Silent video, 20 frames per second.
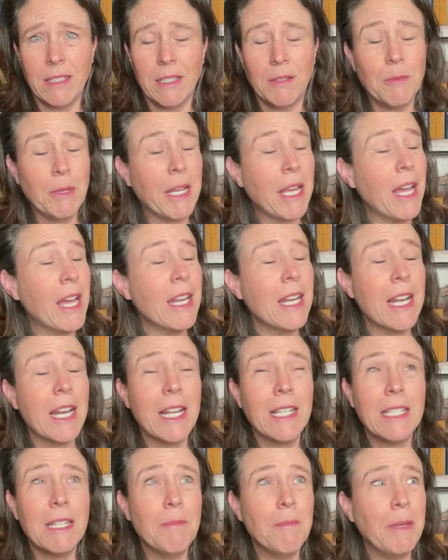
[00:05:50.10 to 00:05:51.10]
Oh my God. And
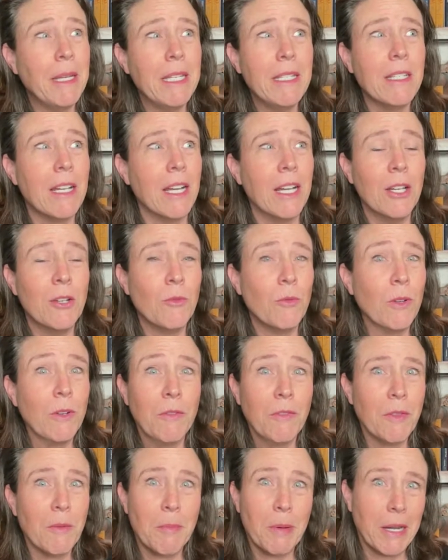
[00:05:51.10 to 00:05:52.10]
I didn't mean to
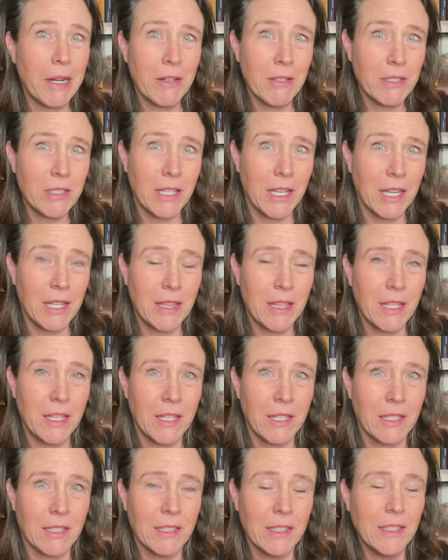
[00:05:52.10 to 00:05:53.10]
unroof the parasite
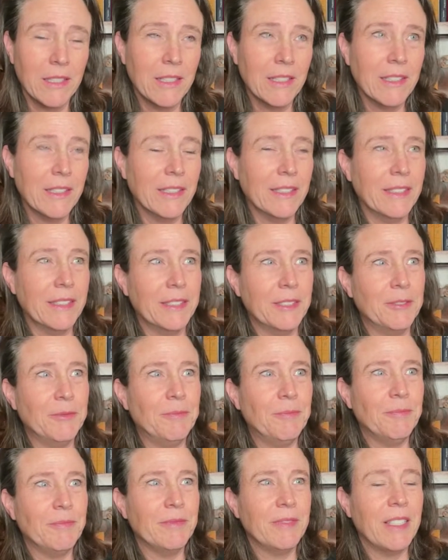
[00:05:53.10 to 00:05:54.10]
thing.
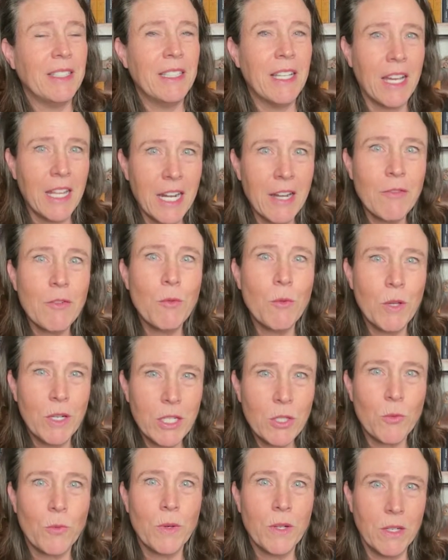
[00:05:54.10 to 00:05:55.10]
Not everyone
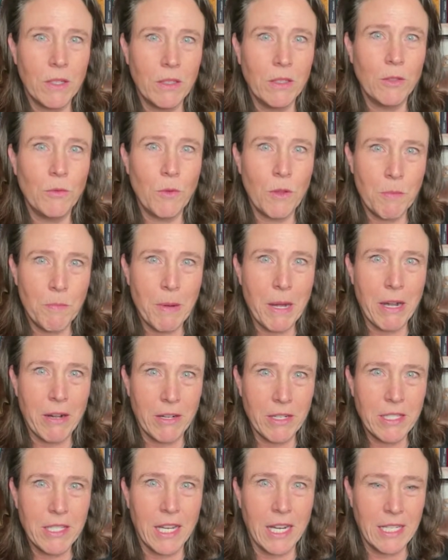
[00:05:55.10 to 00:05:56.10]
is riddled with
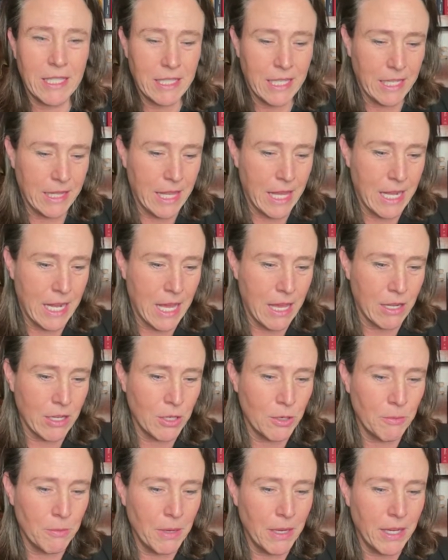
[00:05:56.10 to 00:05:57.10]
parasites. Get that out of
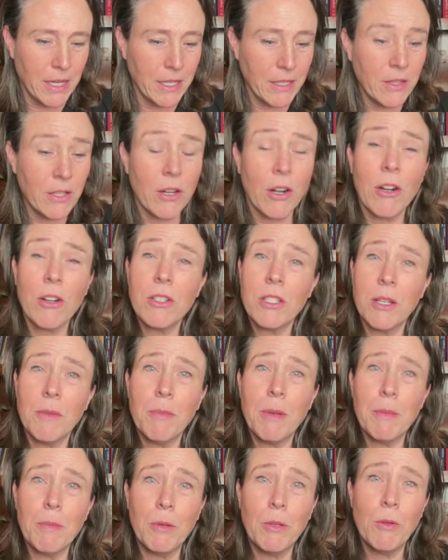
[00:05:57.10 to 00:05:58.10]
your mind. There are some
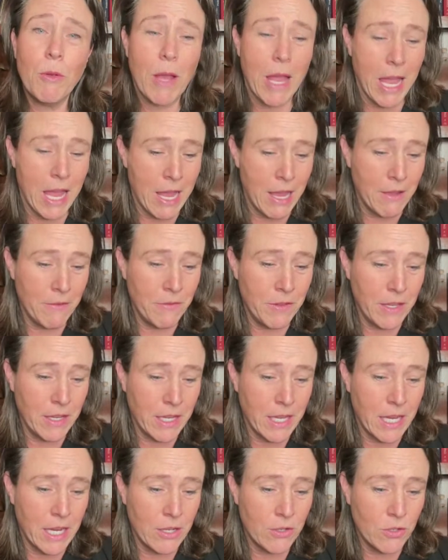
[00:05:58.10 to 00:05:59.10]
people who have the
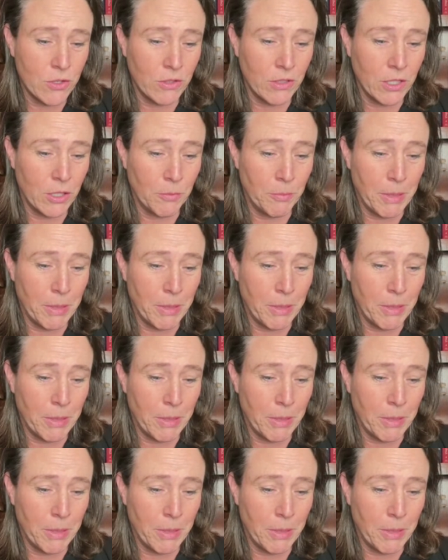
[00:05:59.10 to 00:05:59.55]
occasional little